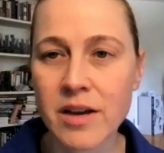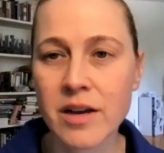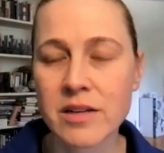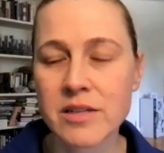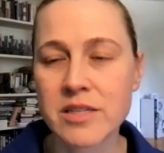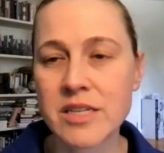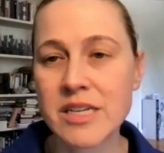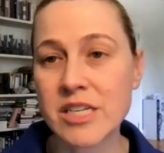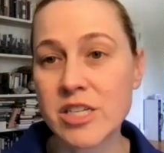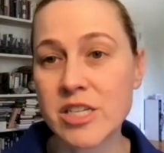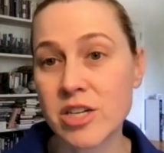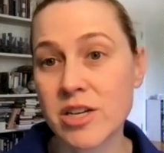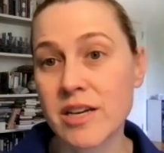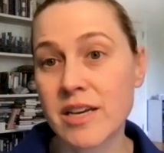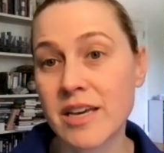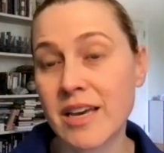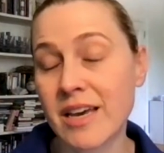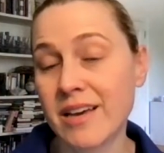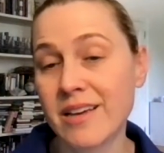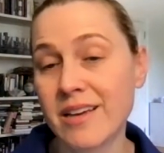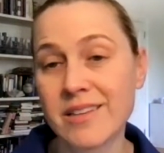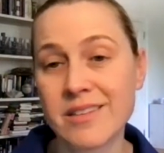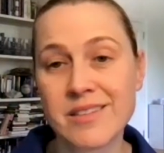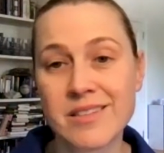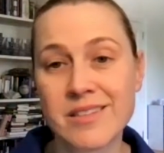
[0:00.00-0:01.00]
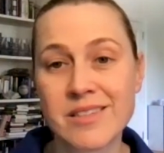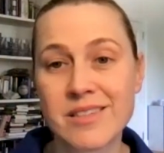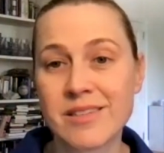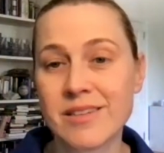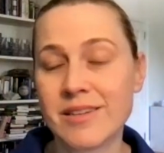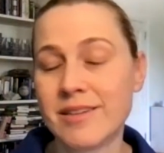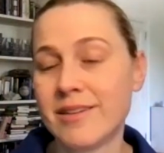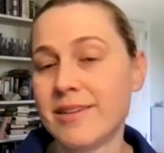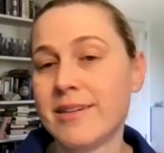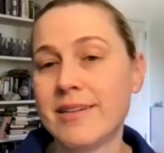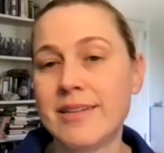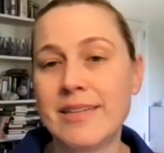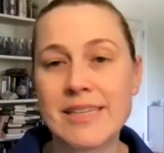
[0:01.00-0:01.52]
teaching kids
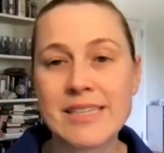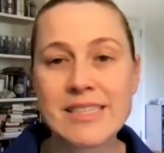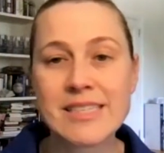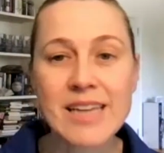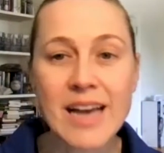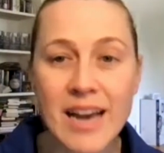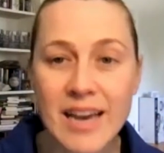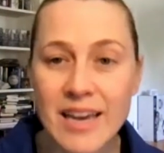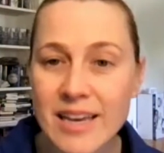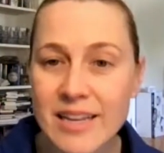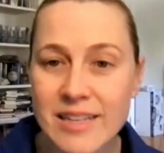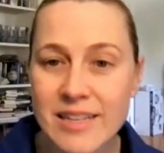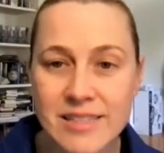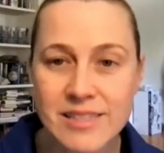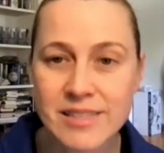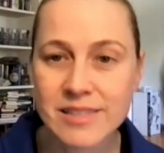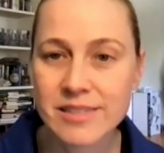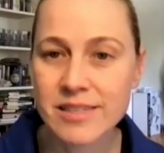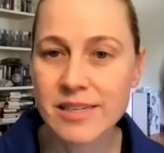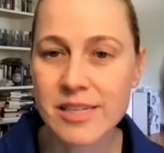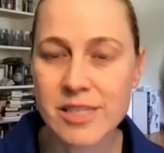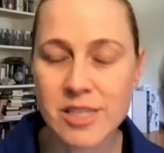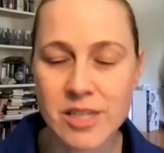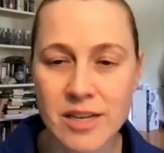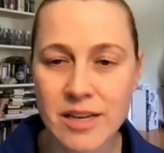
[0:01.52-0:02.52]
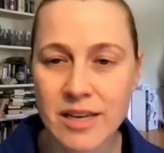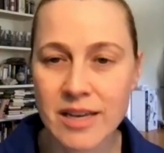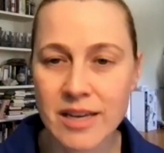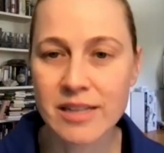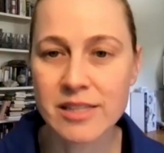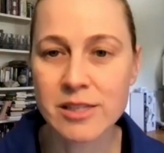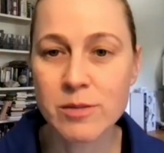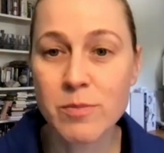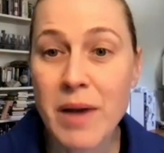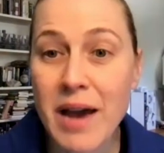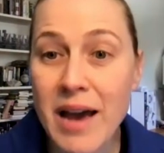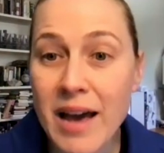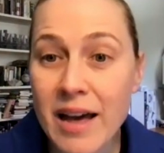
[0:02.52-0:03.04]
science, teaching
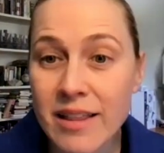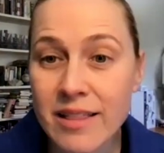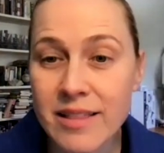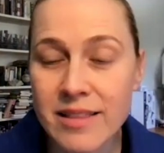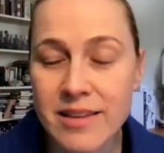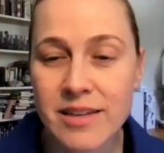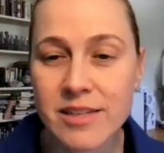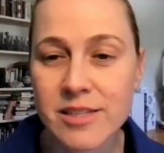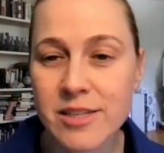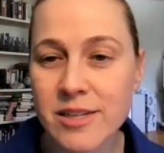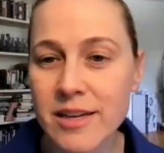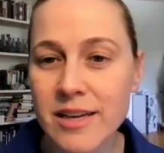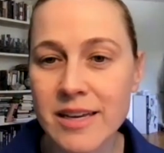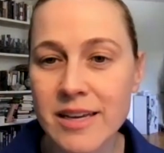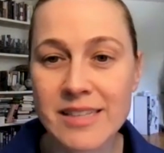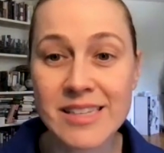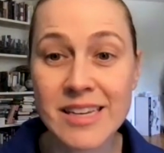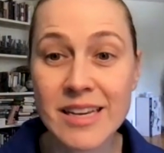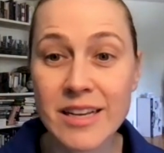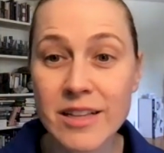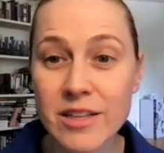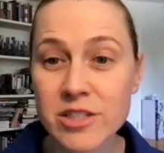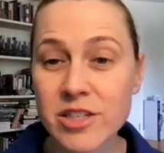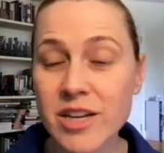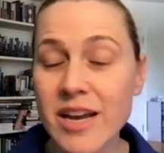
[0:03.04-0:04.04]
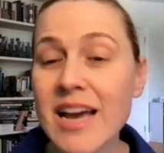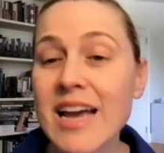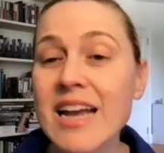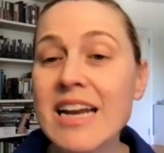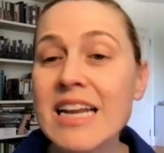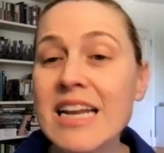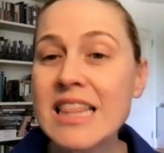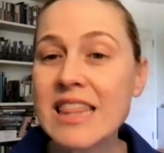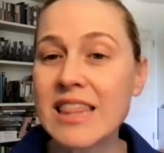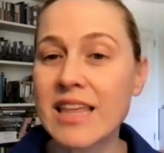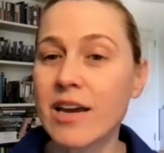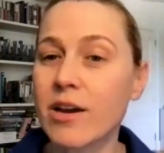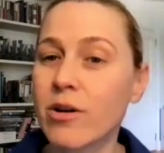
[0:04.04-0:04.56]
kids math, teaching kids English,
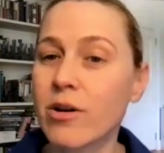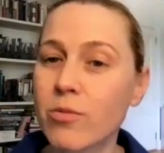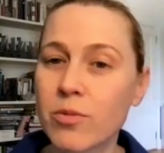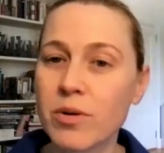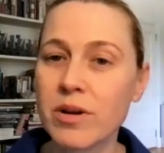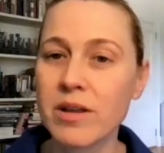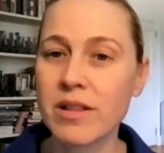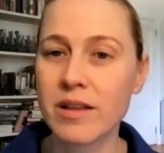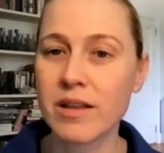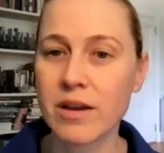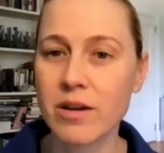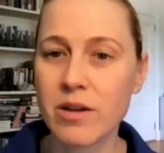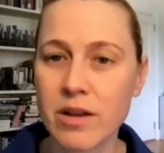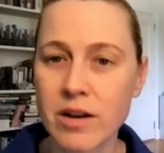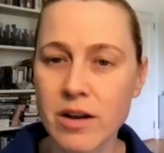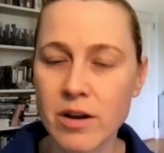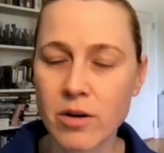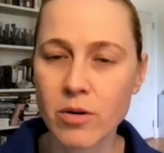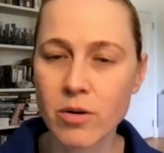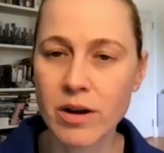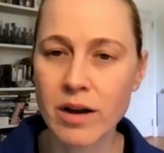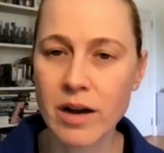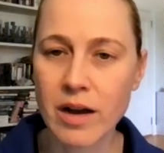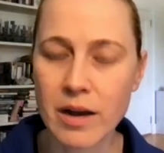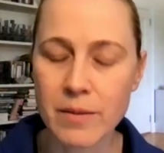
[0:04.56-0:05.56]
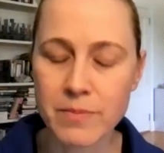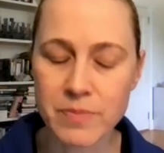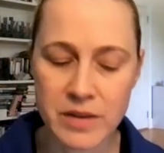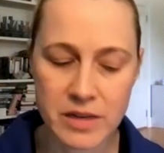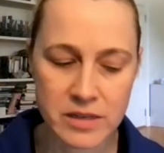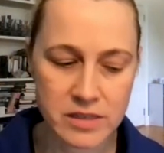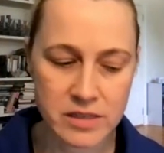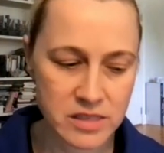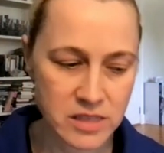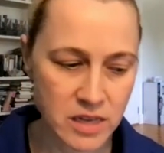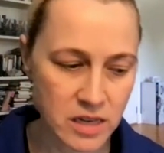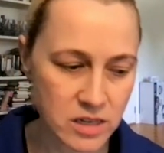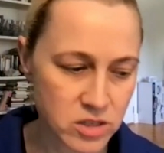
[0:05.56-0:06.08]
anything really, you know, a
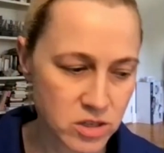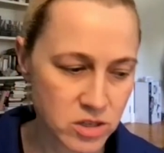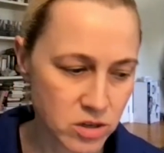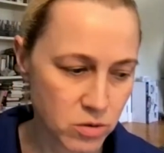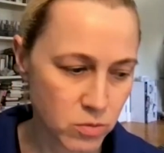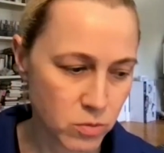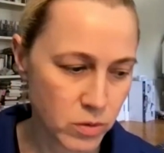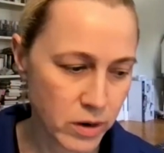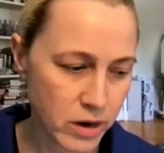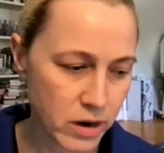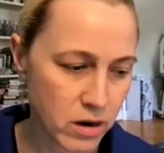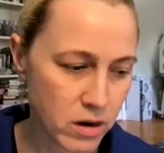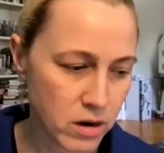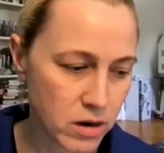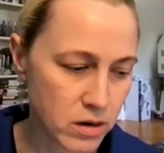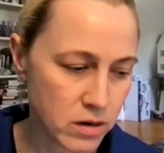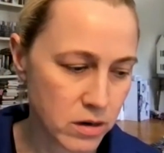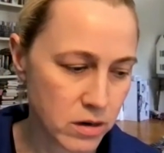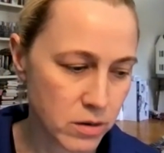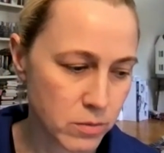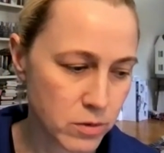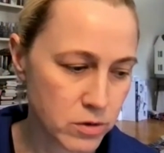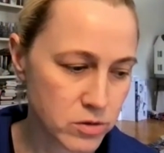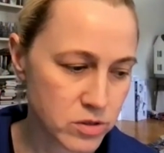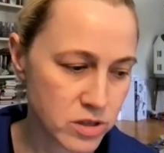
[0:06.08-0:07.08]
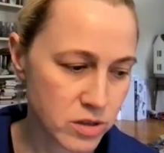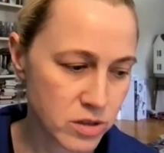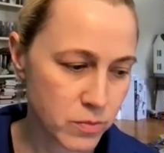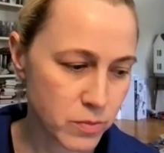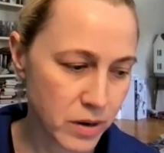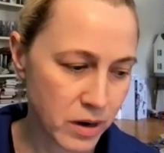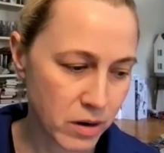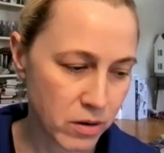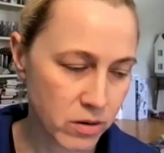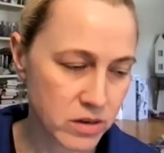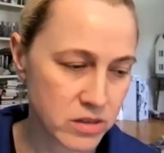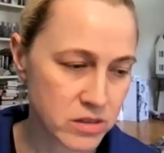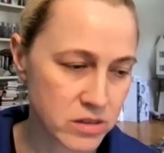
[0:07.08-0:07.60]
center where, you know, most of the
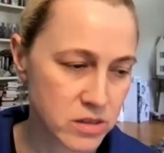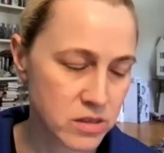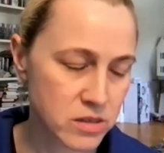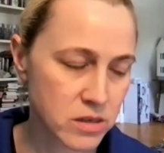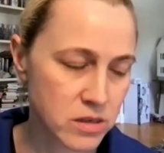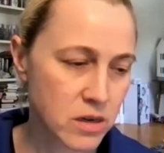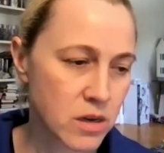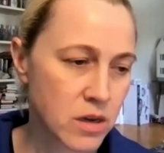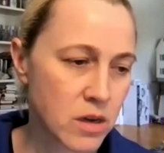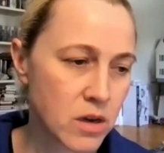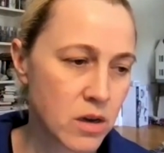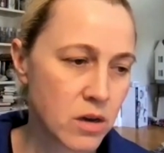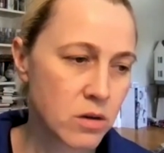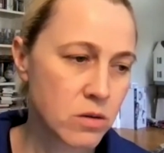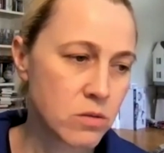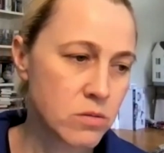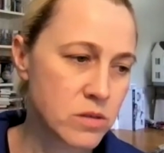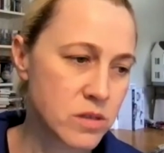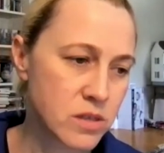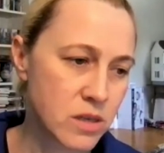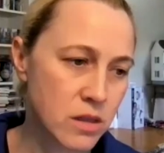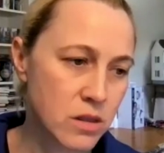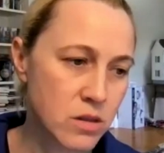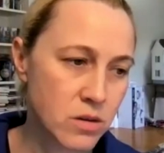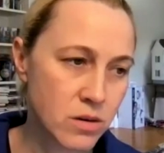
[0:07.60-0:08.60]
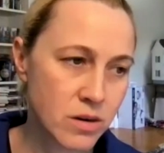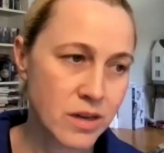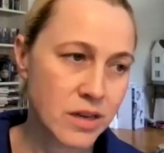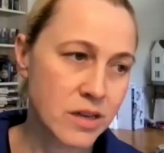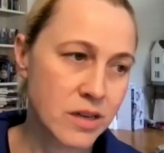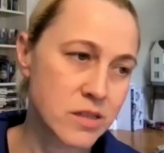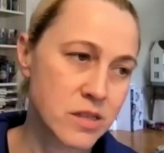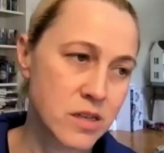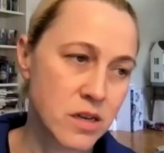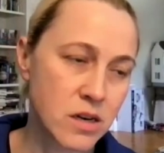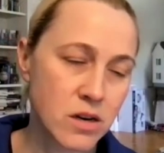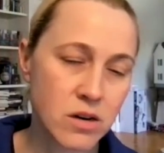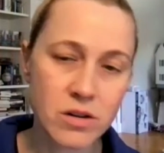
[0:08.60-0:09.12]
parents who sent their
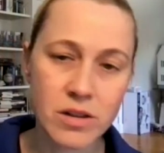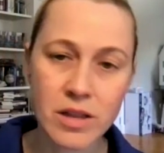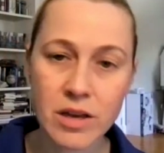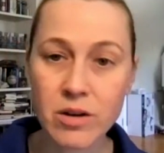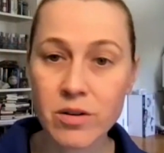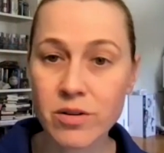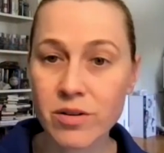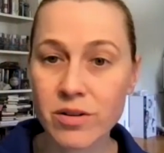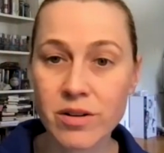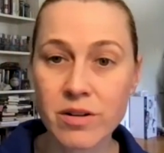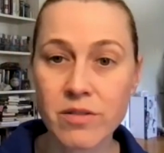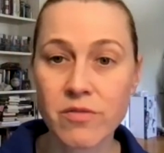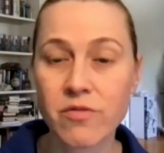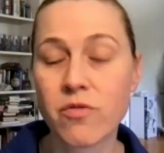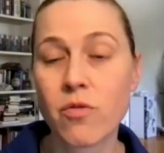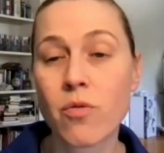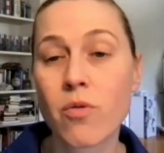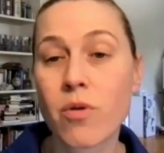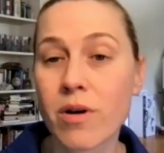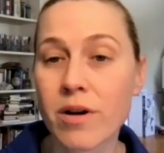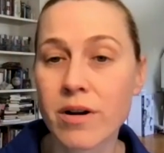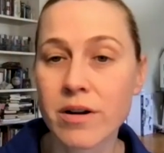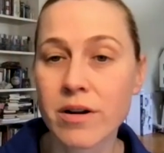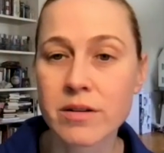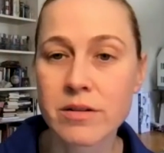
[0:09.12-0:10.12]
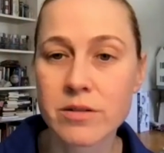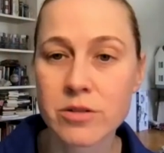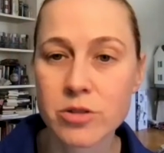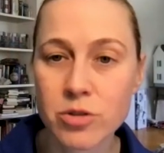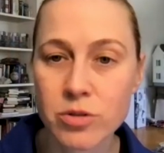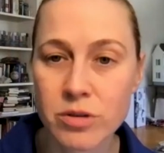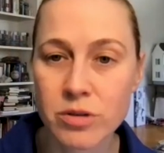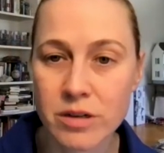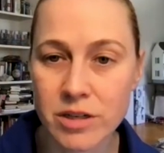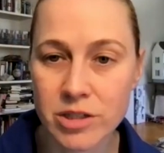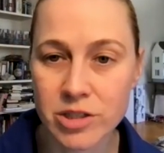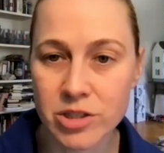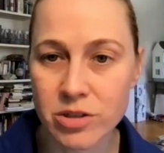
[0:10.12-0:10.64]
kids here, they couldn't afford
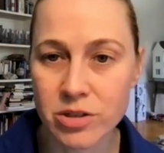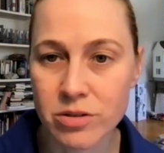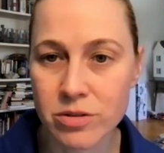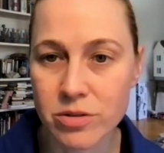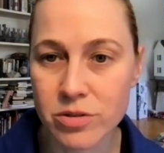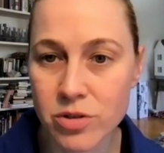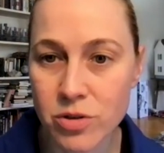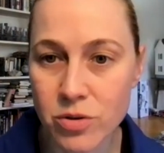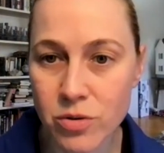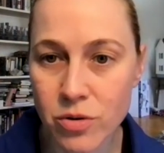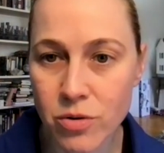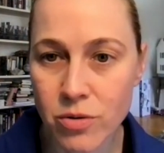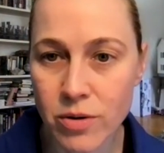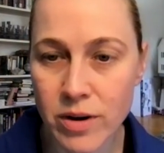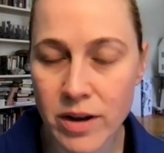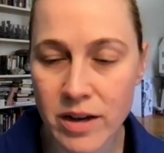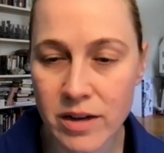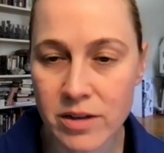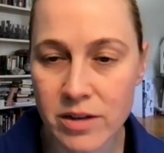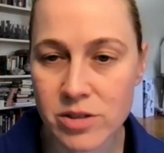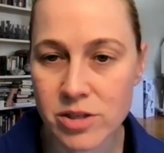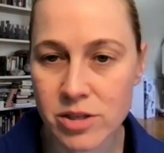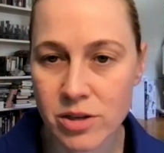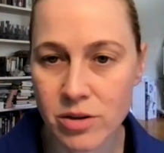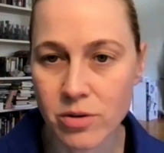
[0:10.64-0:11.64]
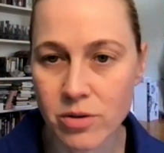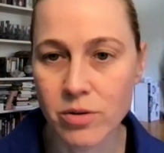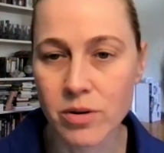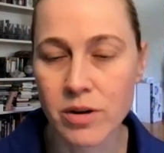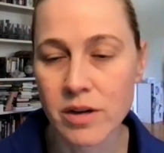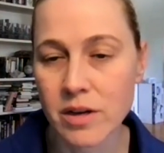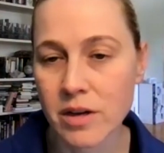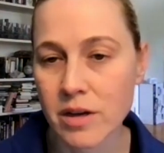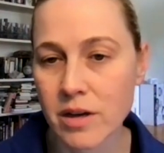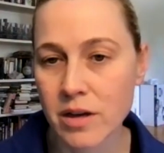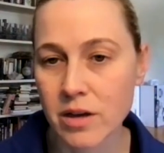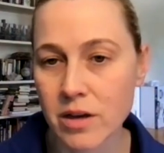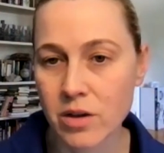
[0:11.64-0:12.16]
traditional tutoring. So,
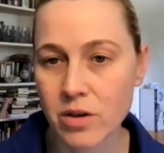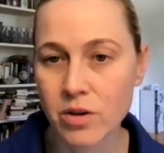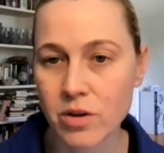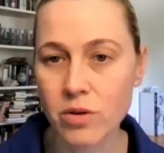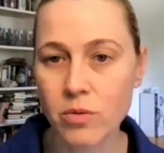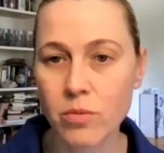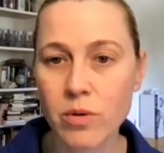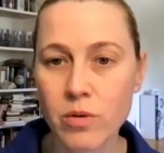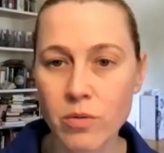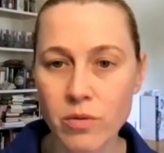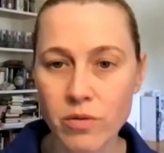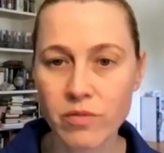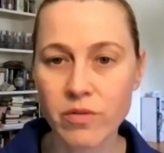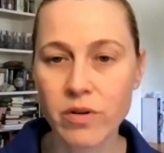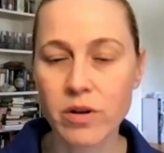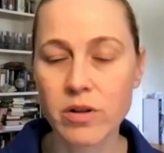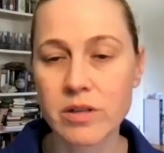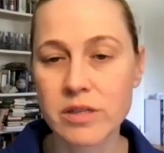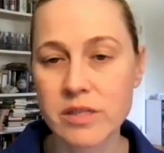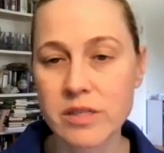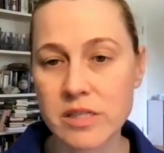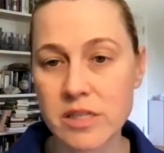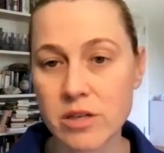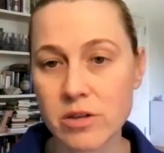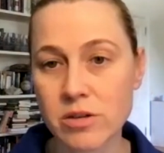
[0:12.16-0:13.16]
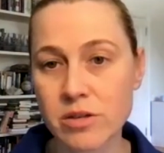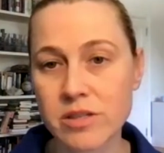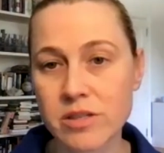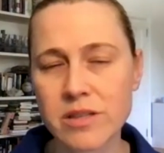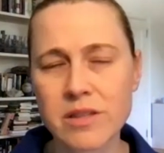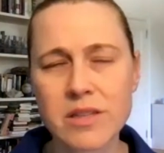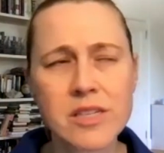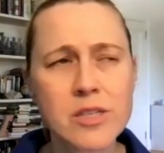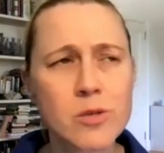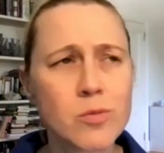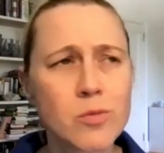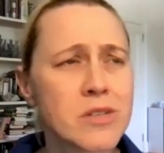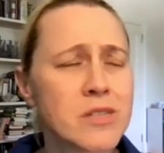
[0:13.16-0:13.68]
you know, we were volunteers. And
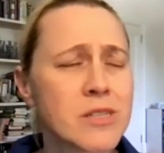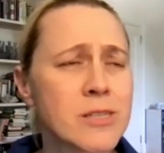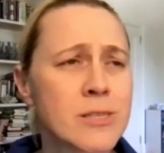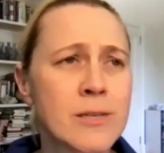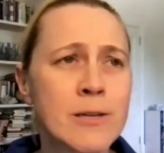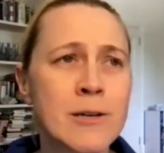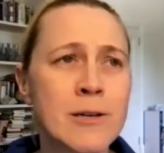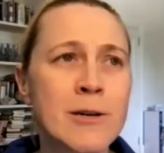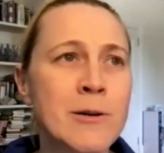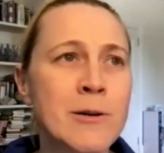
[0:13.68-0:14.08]
this was